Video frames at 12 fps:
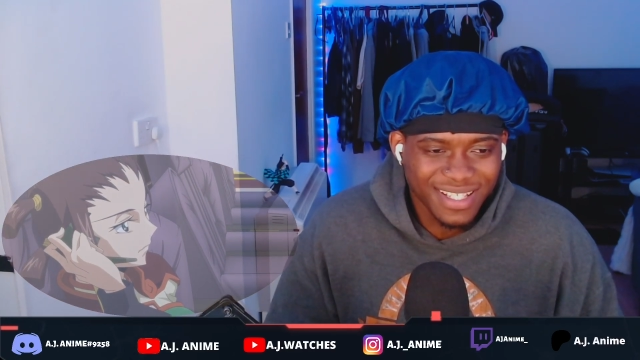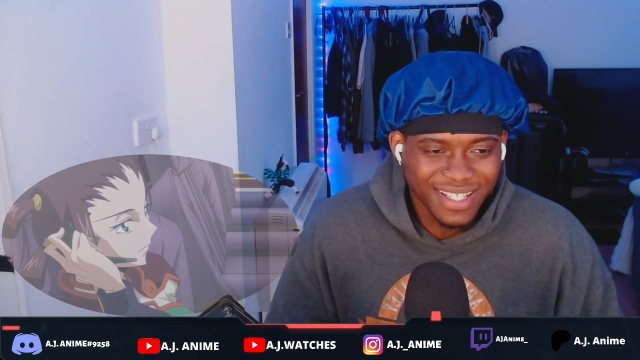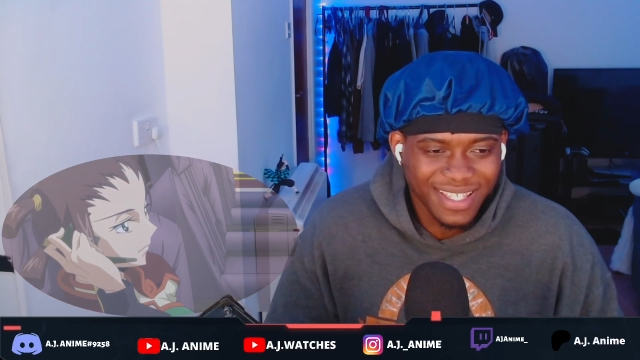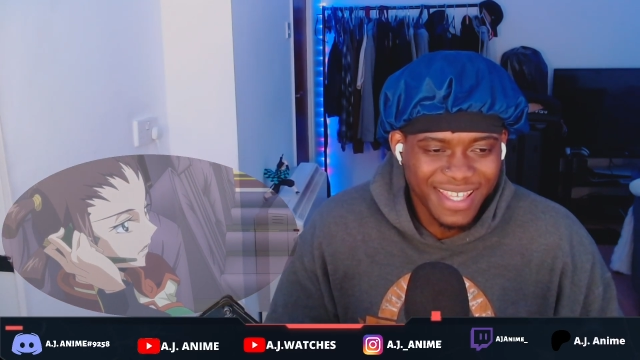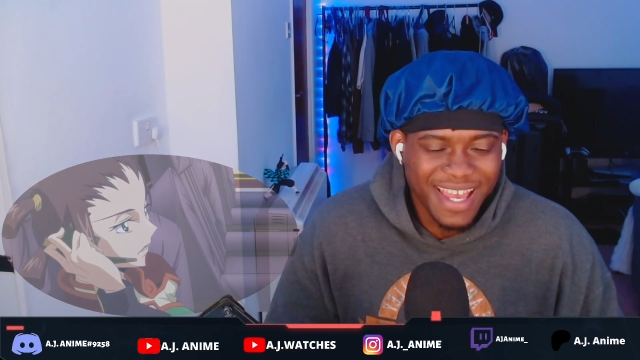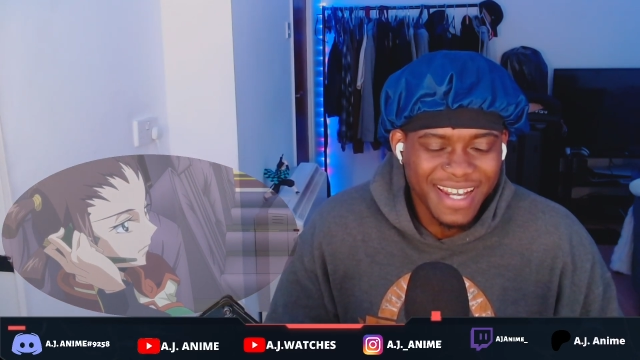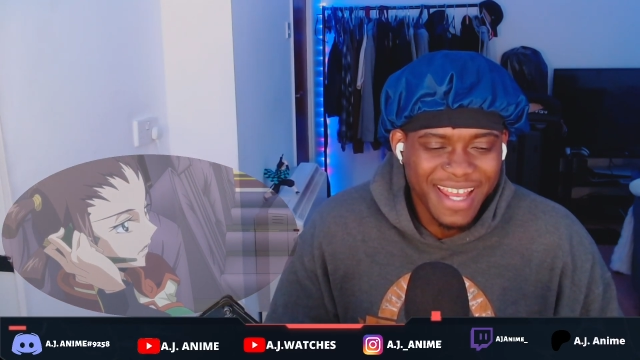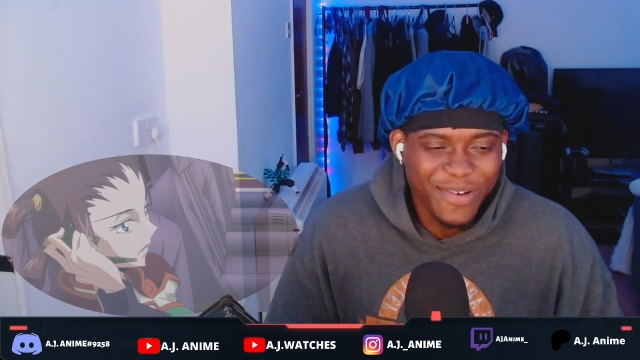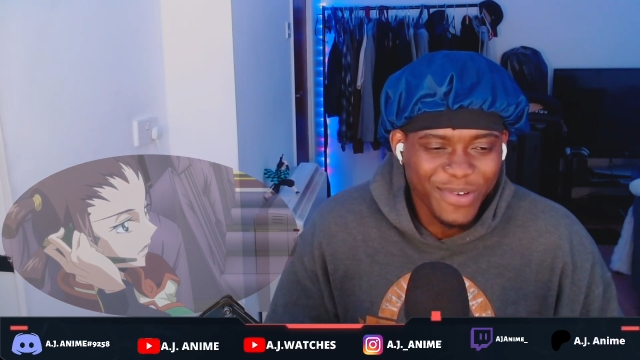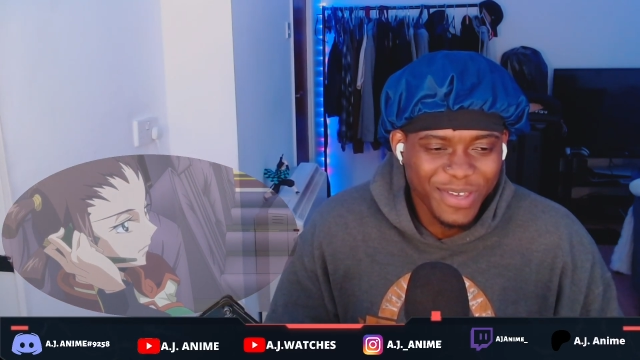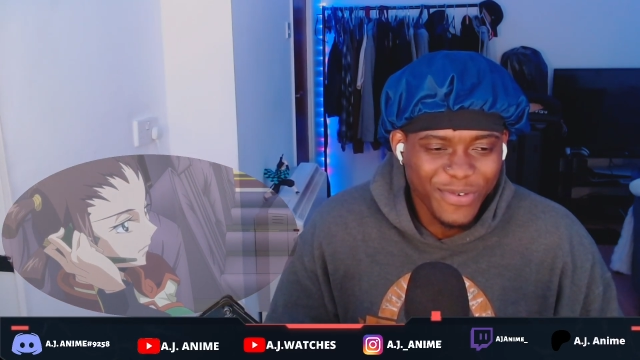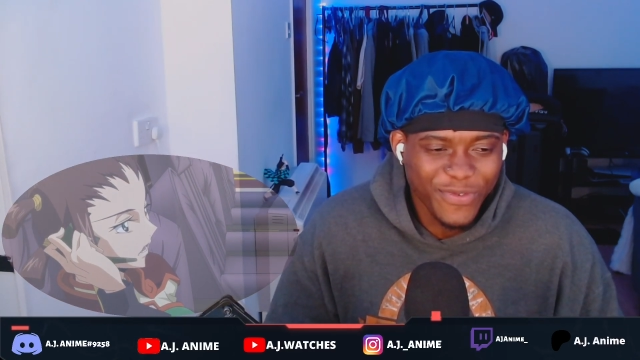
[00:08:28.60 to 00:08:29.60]
Stand down,
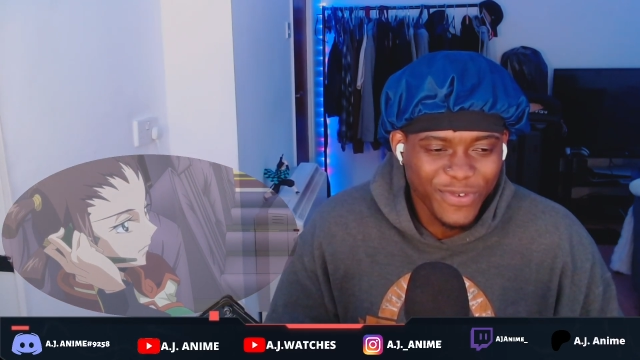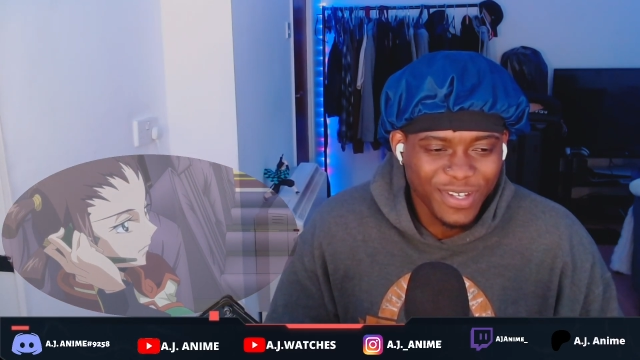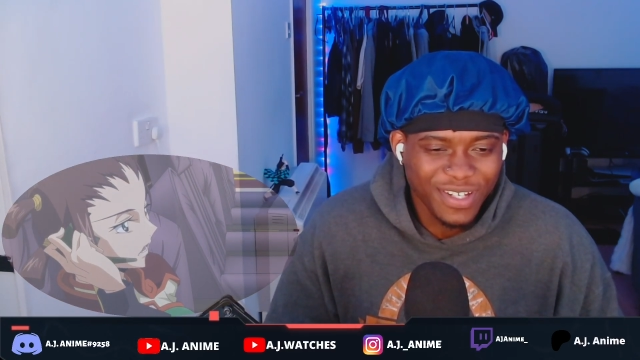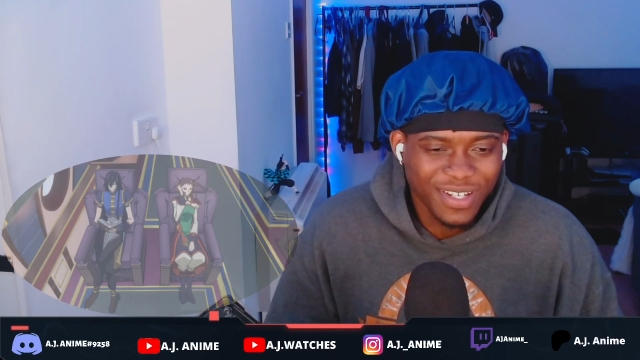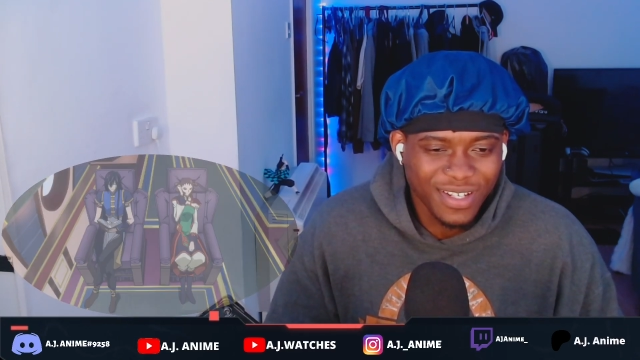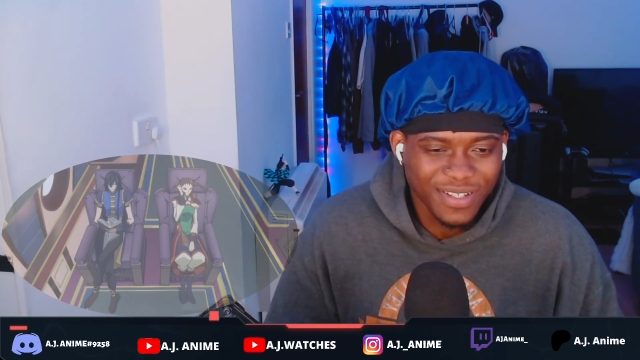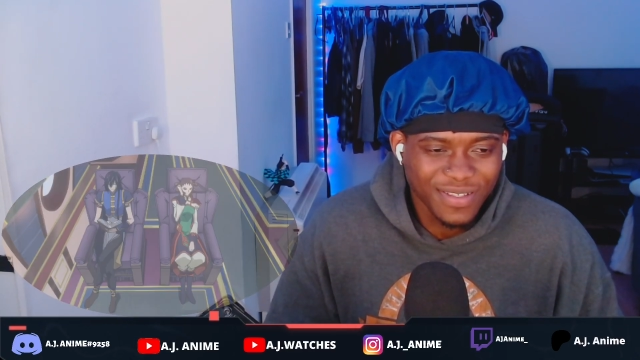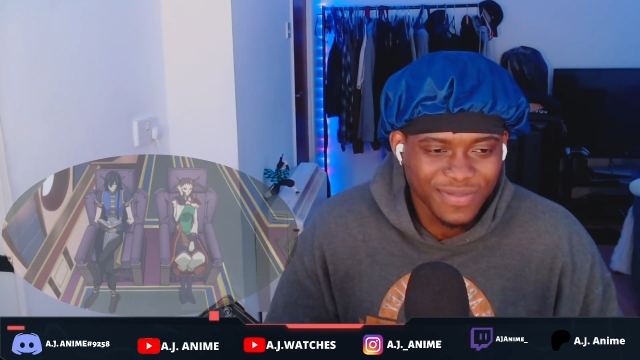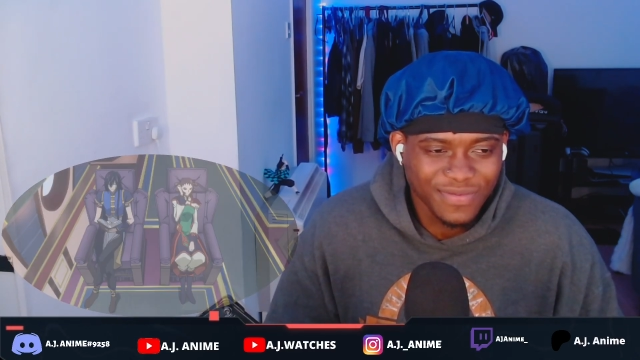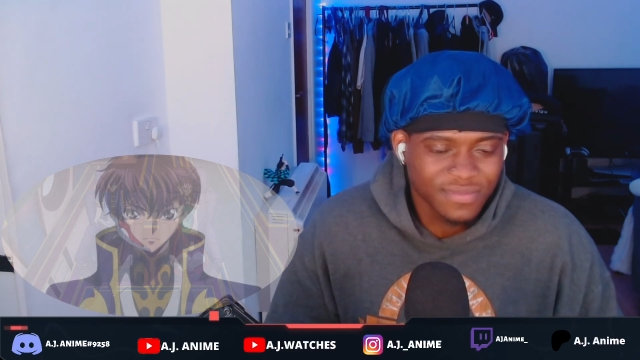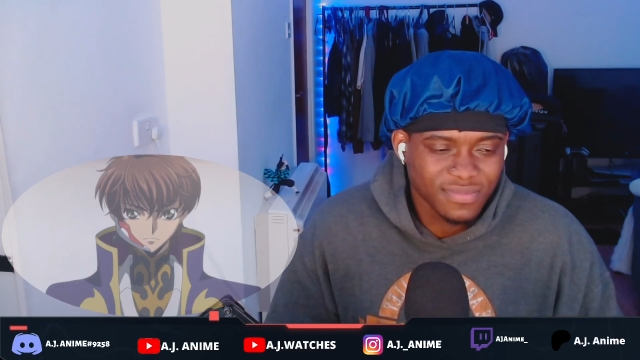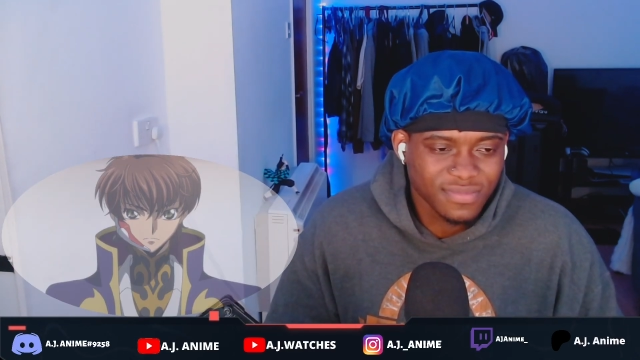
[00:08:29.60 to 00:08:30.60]
Guildford.
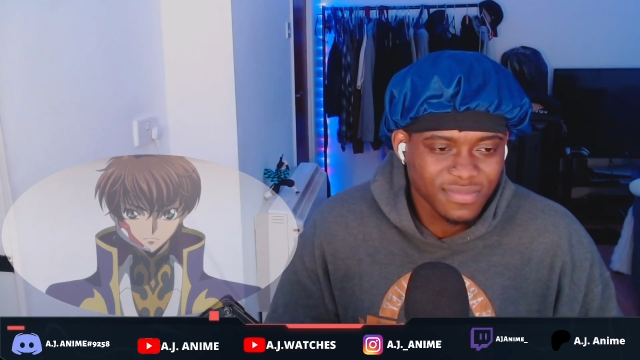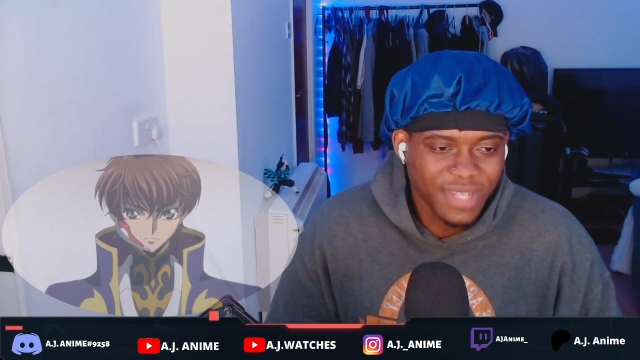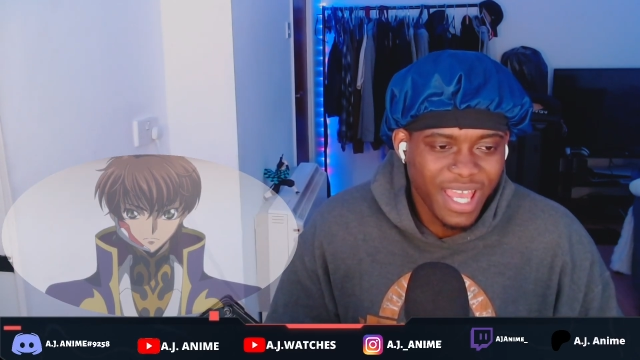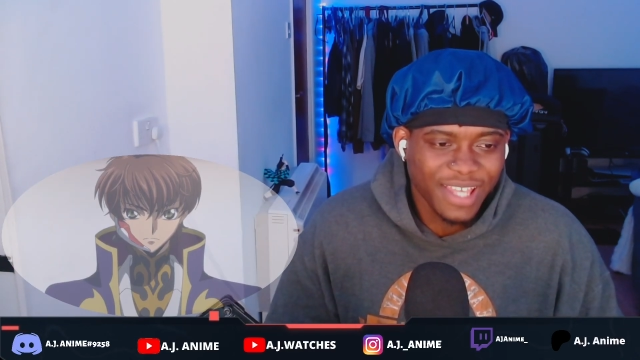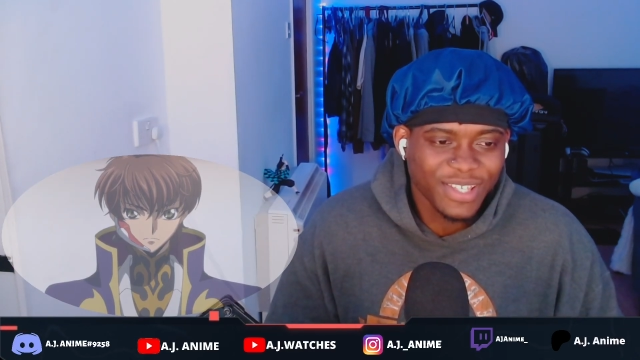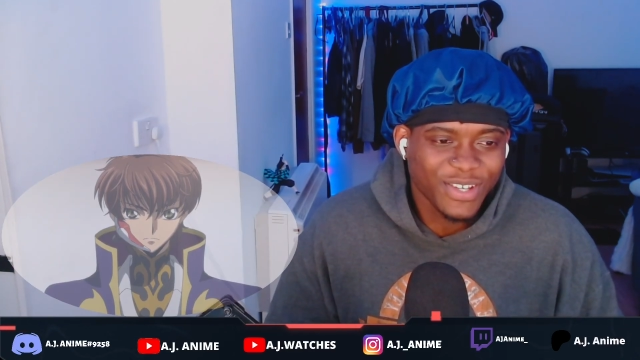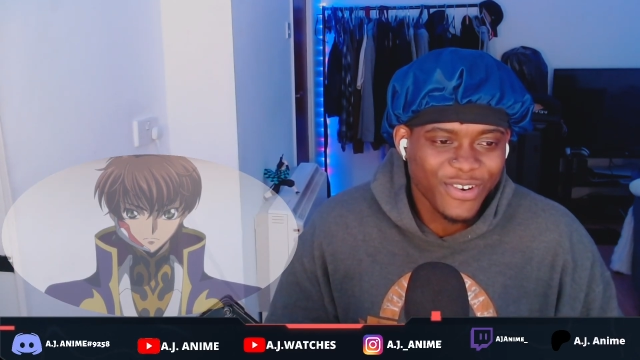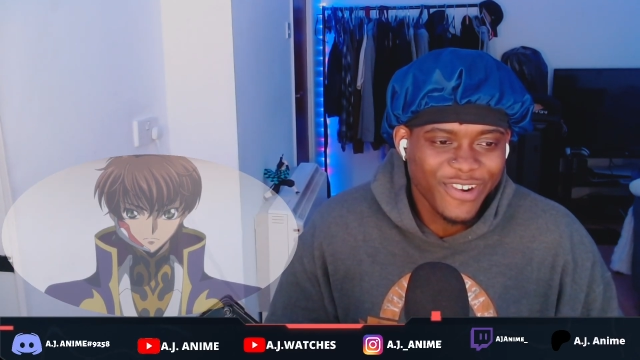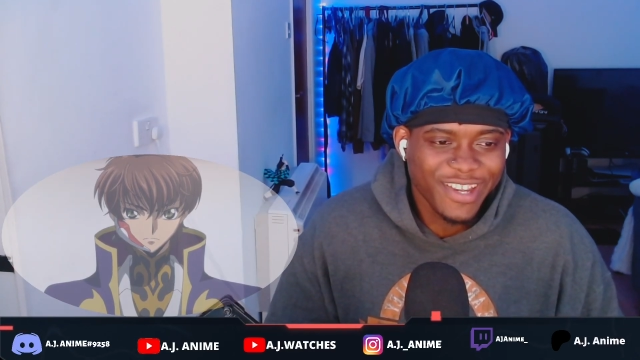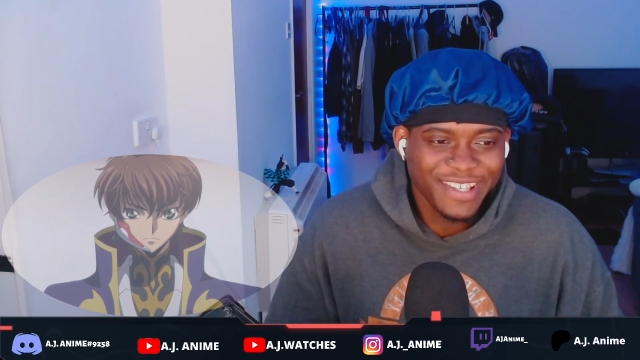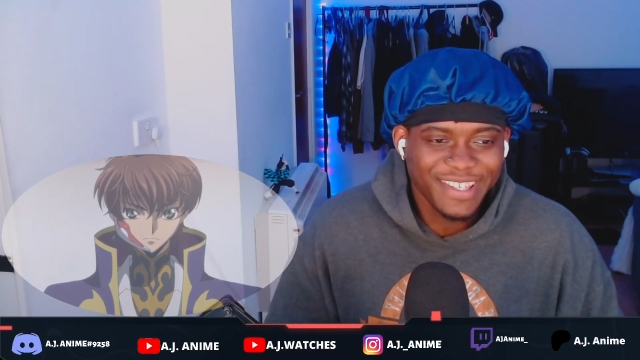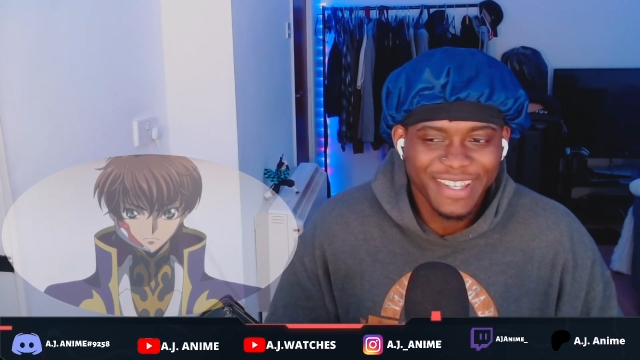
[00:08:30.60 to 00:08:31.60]
That is
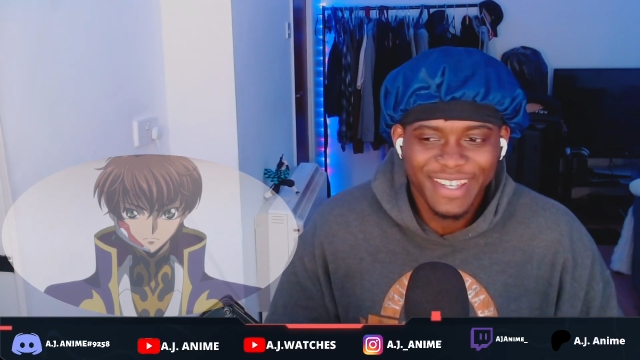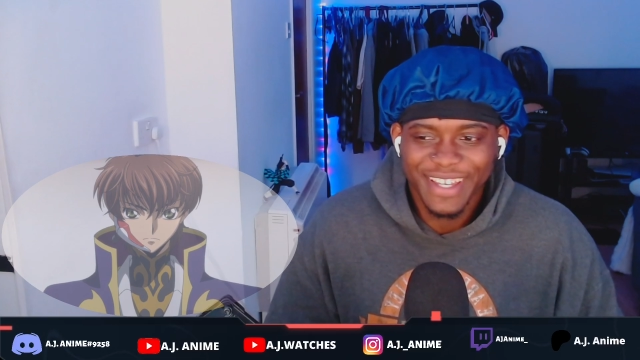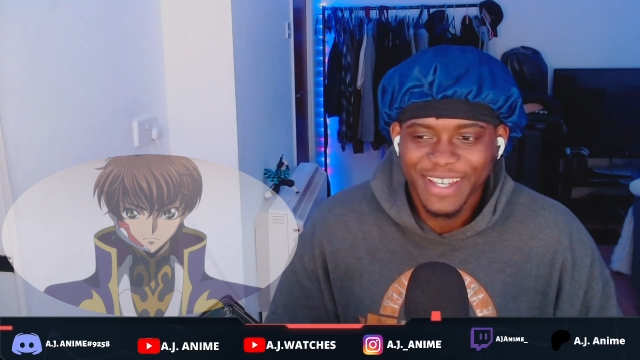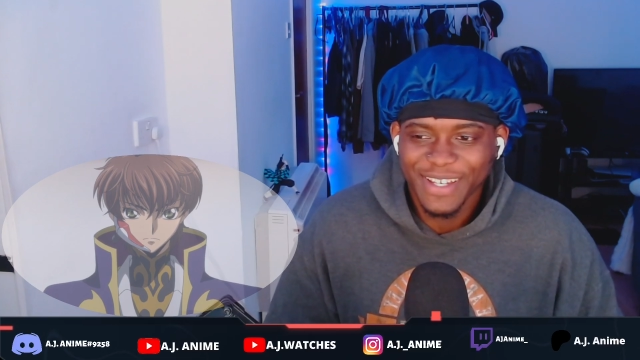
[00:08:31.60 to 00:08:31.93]
crazy.